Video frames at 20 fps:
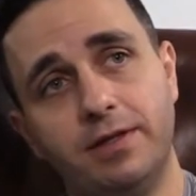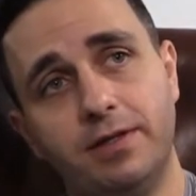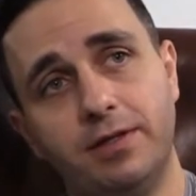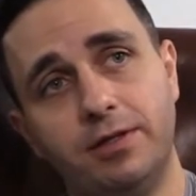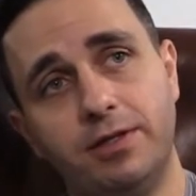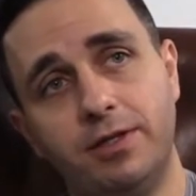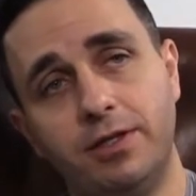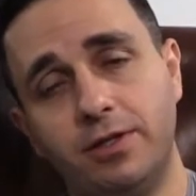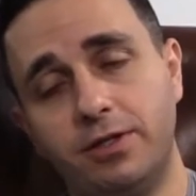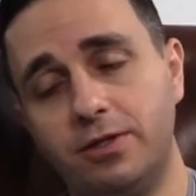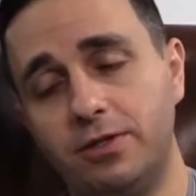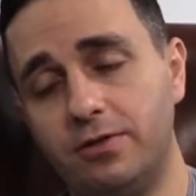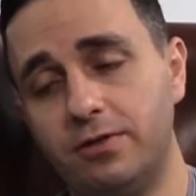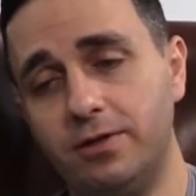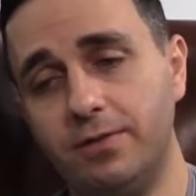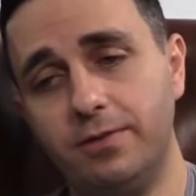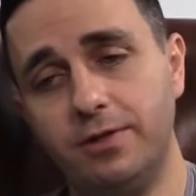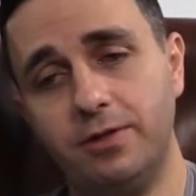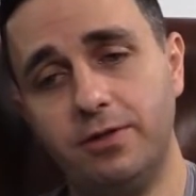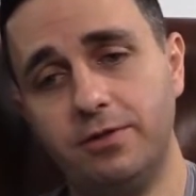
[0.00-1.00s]
She
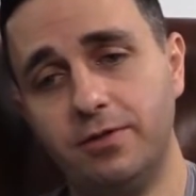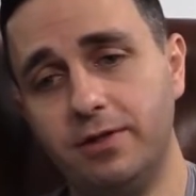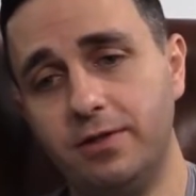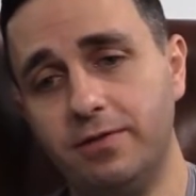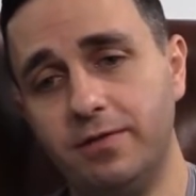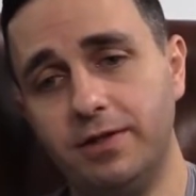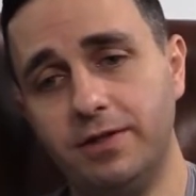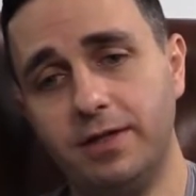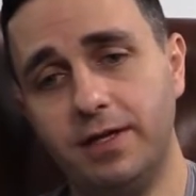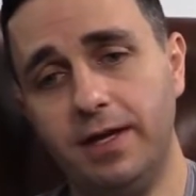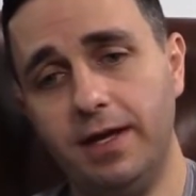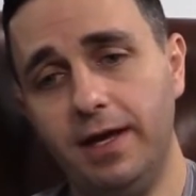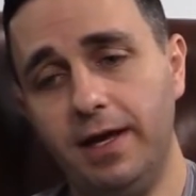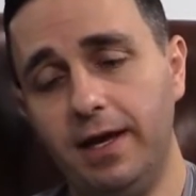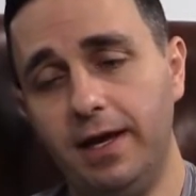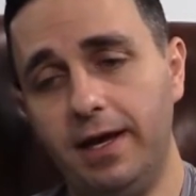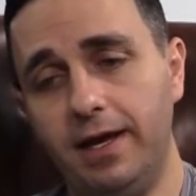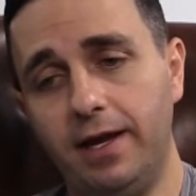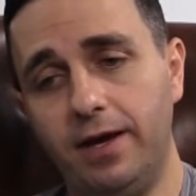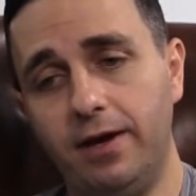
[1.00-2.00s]
extremely enjoyed the visit,
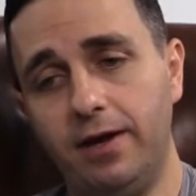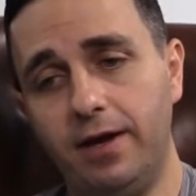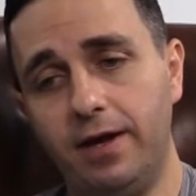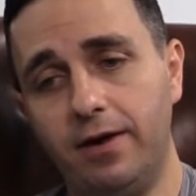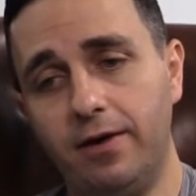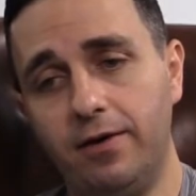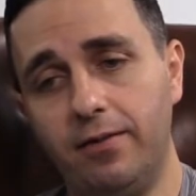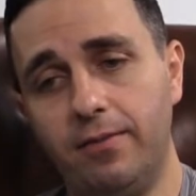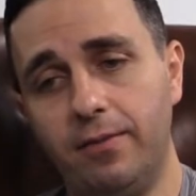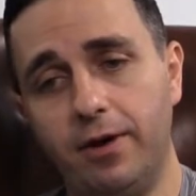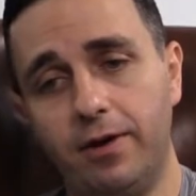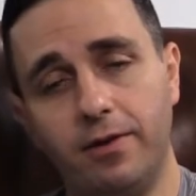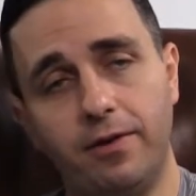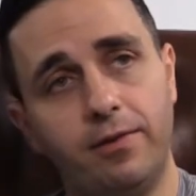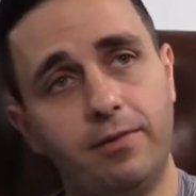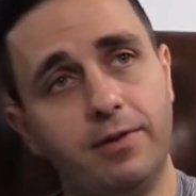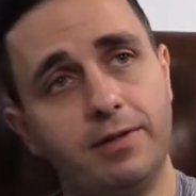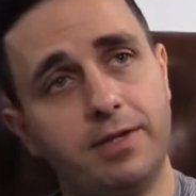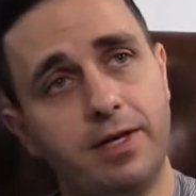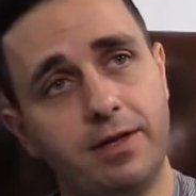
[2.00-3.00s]
and and her mother
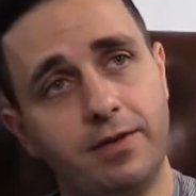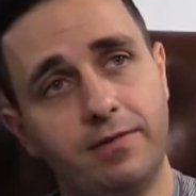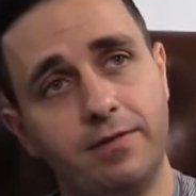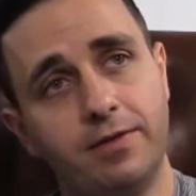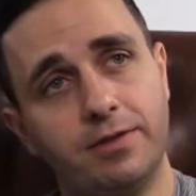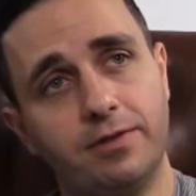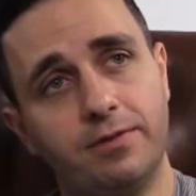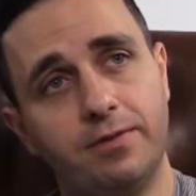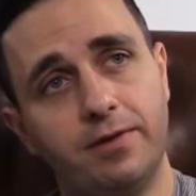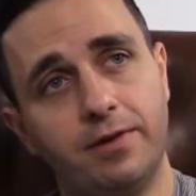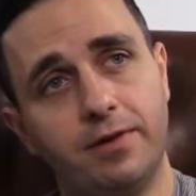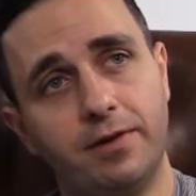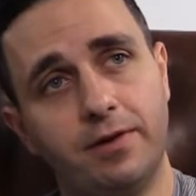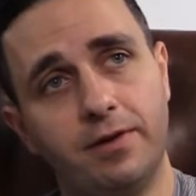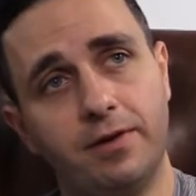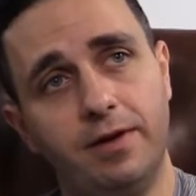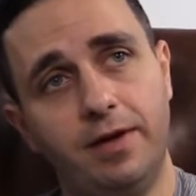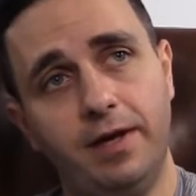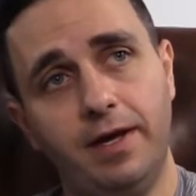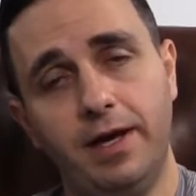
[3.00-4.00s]
was on the visit with
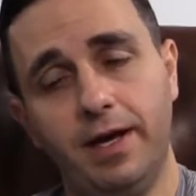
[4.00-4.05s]
her,